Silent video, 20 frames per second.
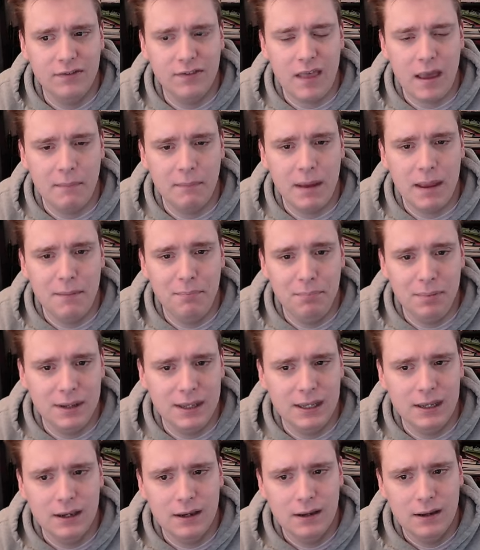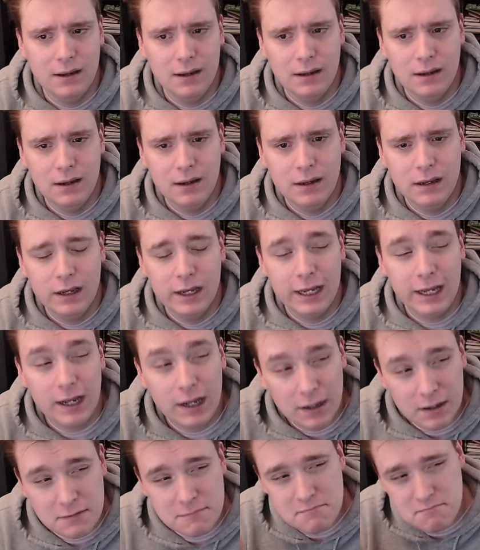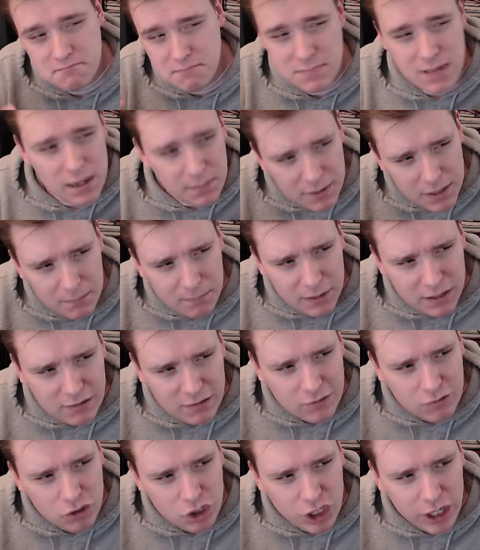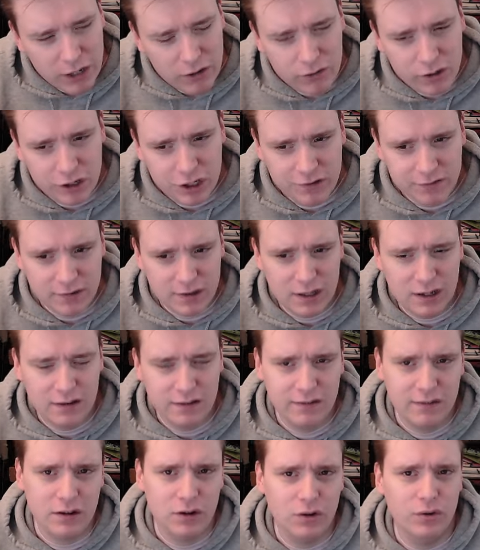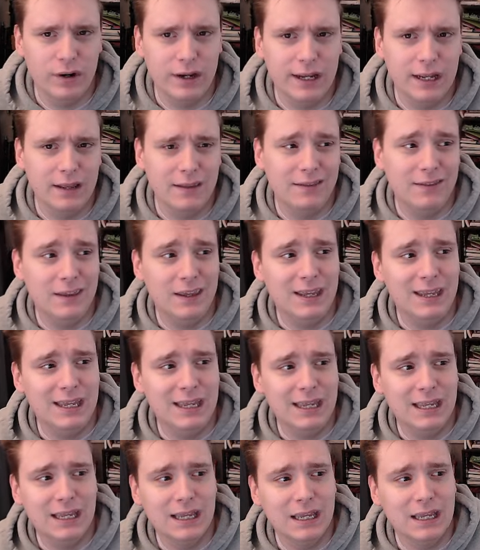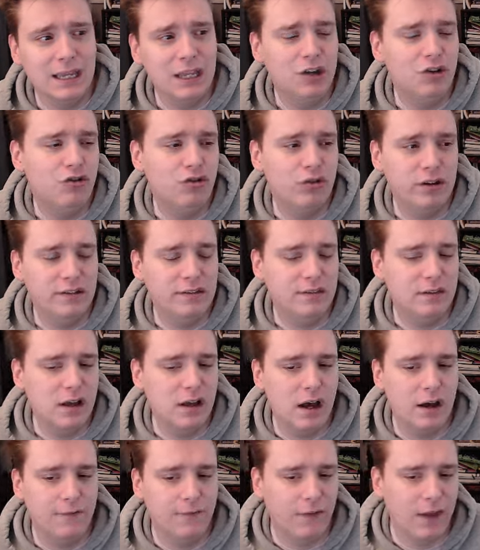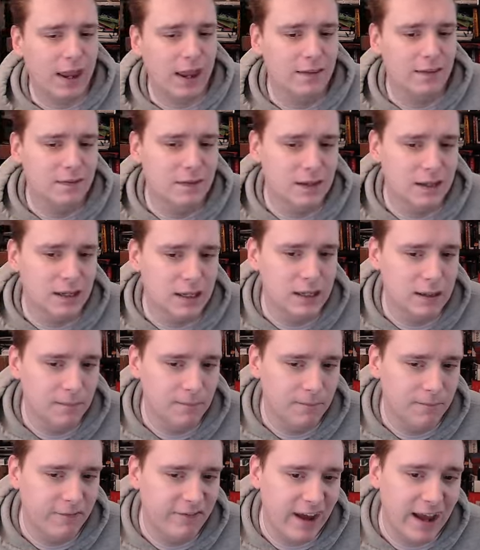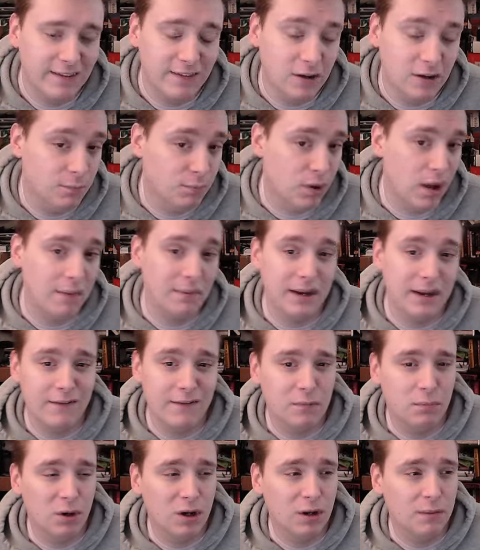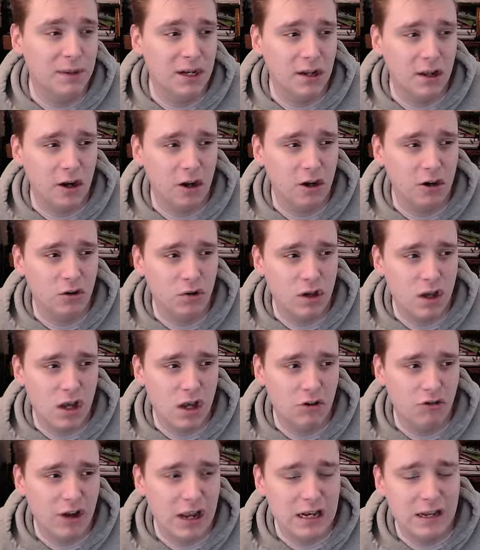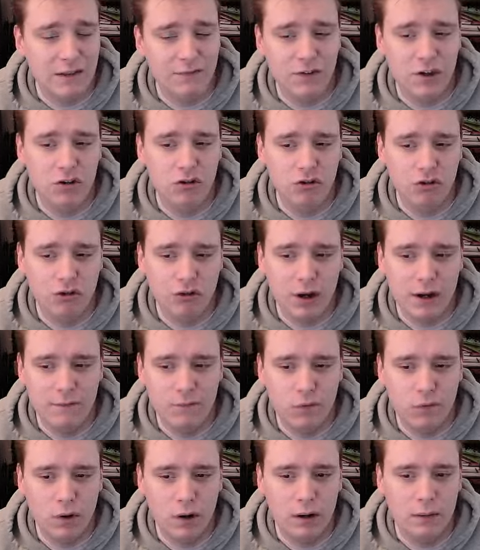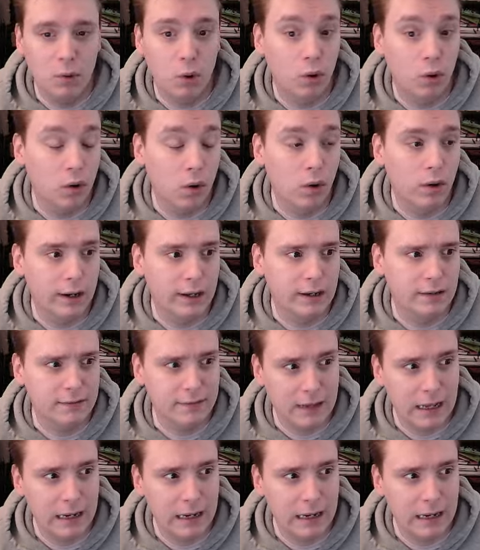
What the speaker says: That might be maybe a bit too generous considering the injury stuff and the fact that you're probably going to have to bring him in on a new contract if you do trade for him or sign